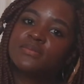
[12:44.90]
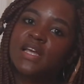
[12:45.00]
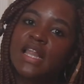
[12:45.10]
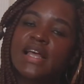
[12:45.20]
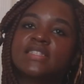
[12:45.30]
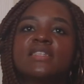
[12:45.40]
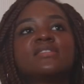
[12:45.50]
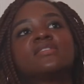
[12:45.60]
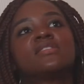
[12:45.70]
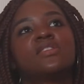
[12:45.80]

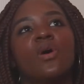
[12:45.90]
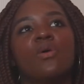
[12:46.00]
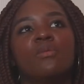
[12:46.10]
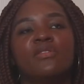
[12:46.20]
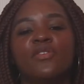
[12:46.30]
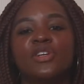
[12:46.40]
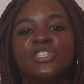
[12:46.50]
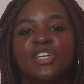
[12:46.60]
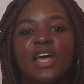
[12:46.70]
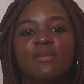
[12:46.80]
classes. So before
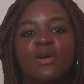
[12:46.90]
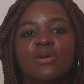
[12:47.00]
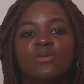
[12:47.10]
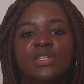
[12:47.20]
she came home,